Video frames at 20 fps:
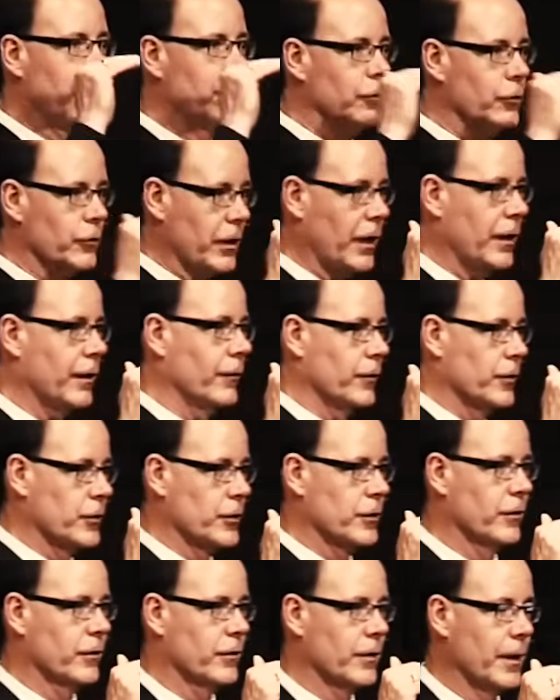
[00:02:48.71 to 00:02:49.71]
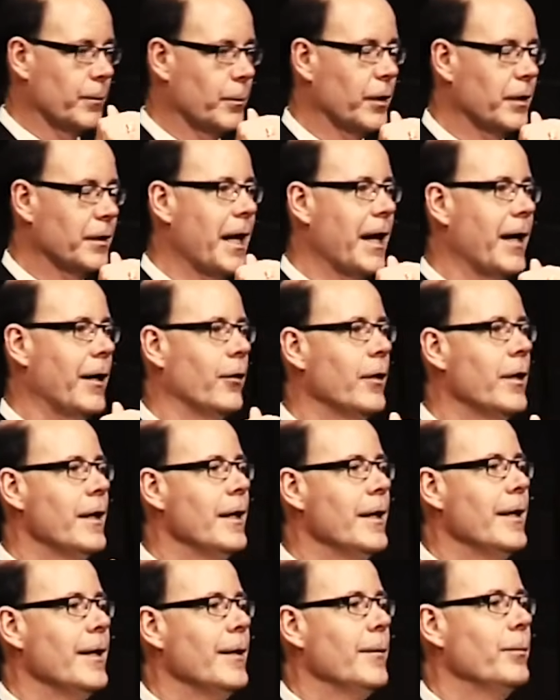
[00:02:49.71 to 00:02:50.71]
on their televisions then. But now,
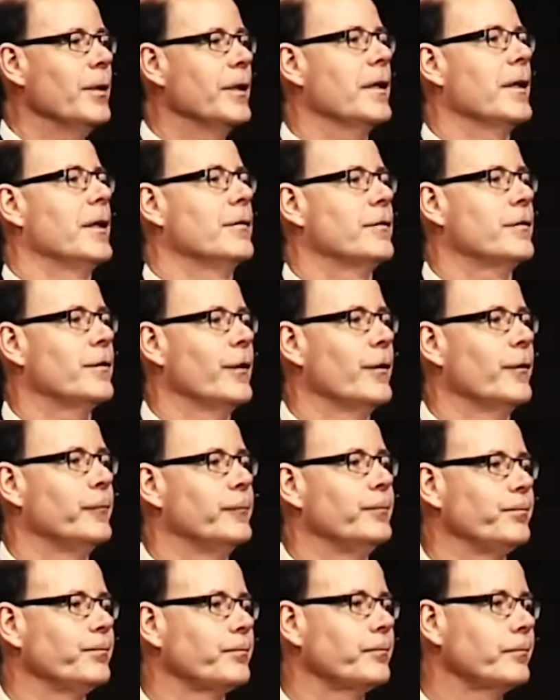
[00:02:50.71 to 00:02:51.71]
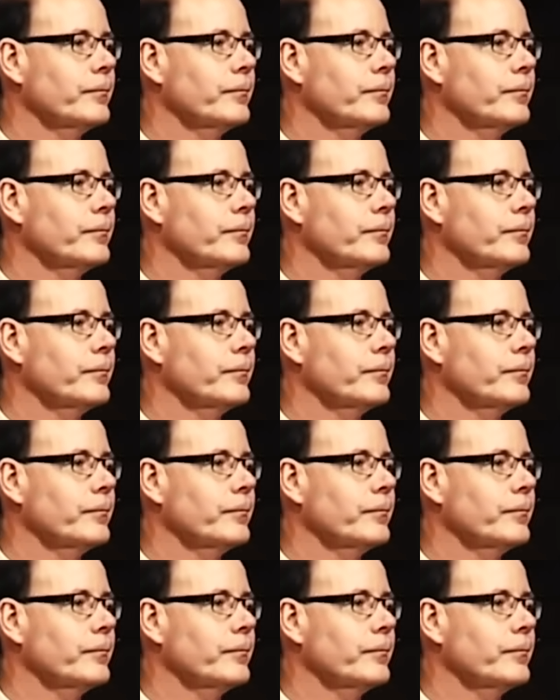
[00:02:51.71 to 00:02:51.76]
because of,